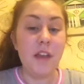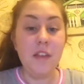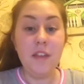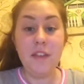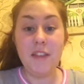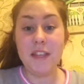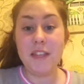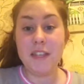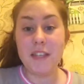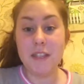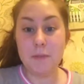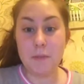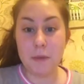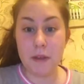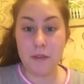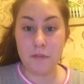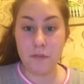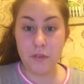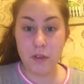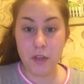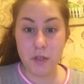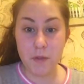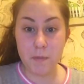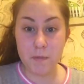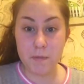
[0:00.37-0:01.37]
This is my
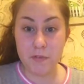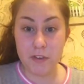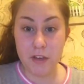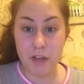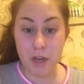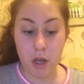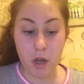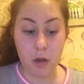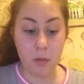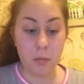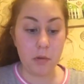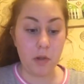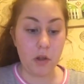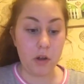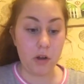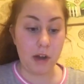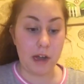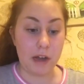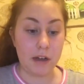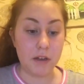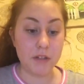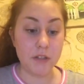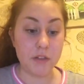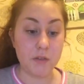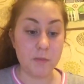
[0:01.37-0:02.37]
first video blog
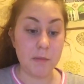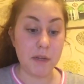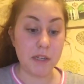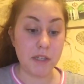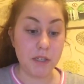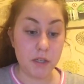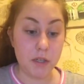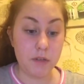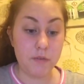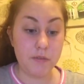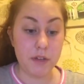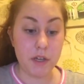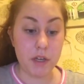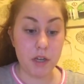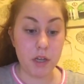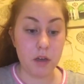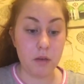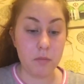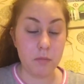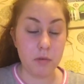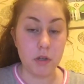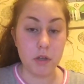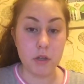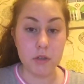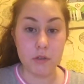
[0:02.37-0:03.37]
out of my 2 video
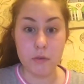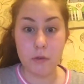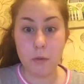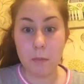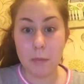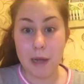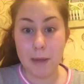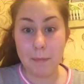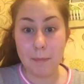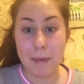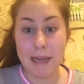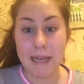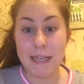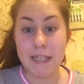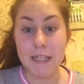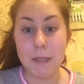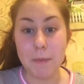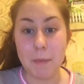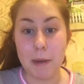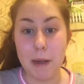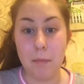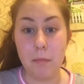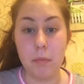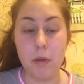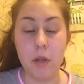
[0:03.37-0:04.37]
blogs for my
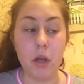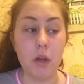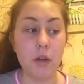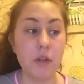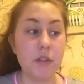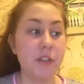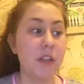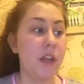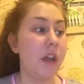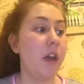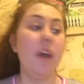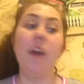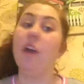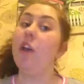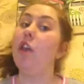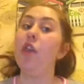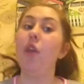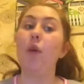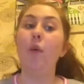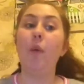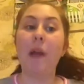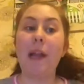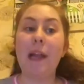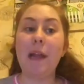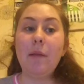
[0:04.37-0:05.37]
pantomime blogs.
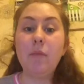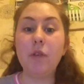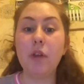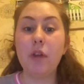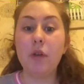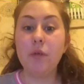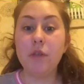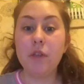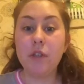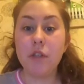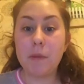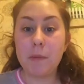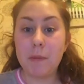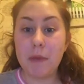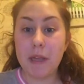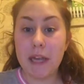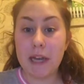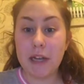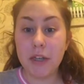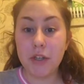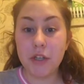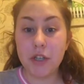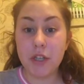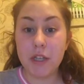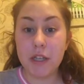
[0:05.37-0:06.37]
The way I'm going to be
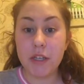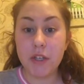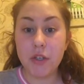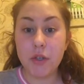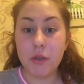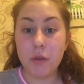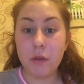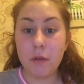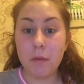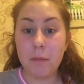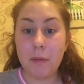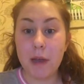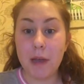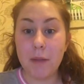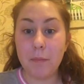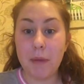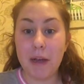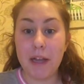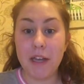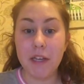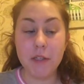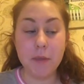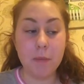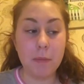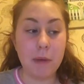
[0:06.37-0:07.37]
actually doing my
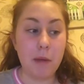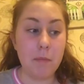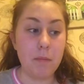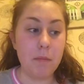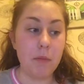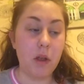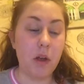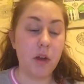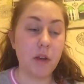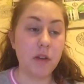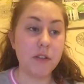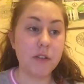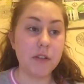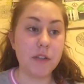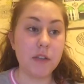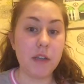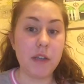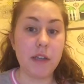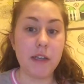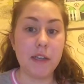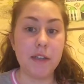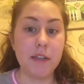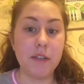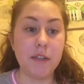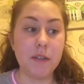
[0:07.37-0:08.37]
pantomime blogs
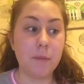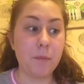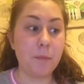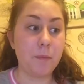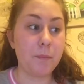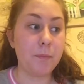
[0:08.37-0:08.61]
is